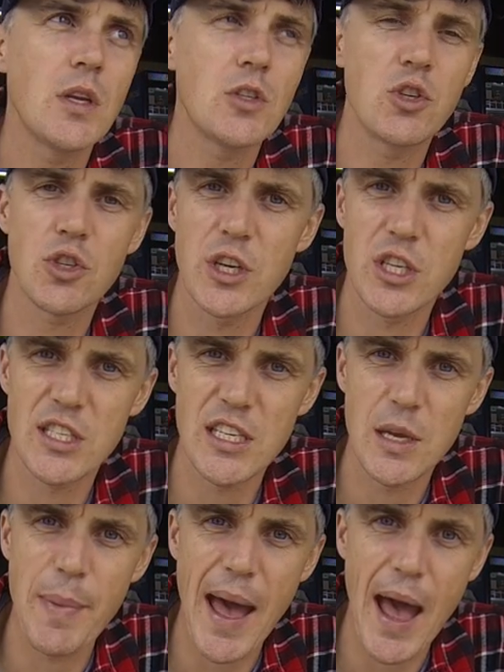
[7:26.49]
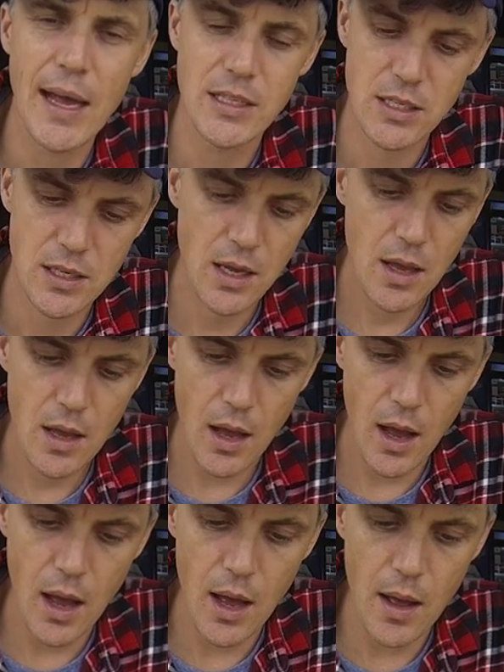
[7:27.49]
It's usually a sea bass,
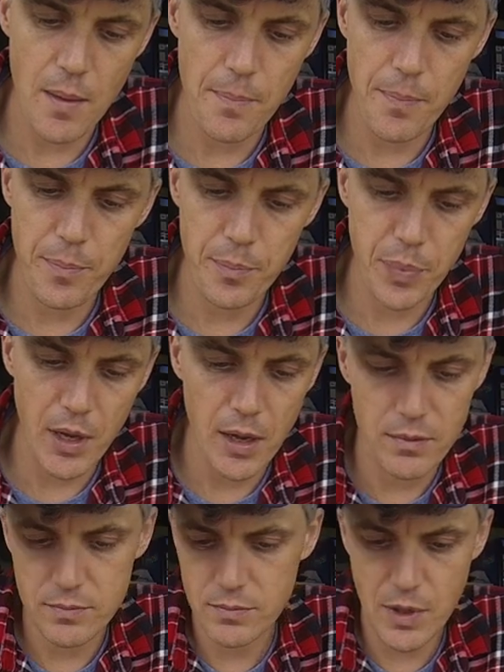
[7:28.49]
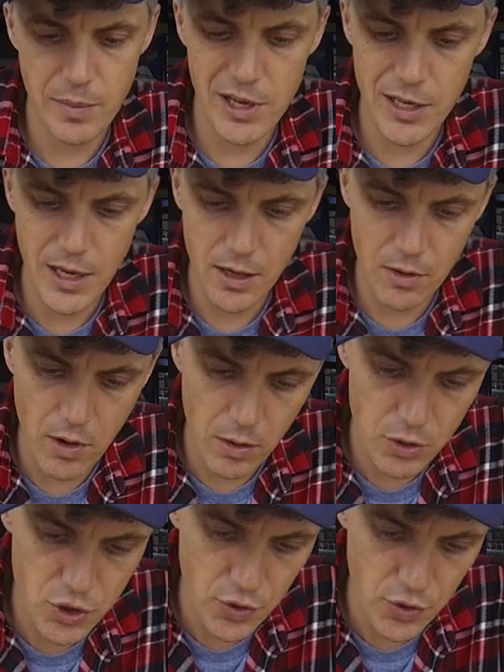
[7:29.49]
but I mean, you can't go wrong with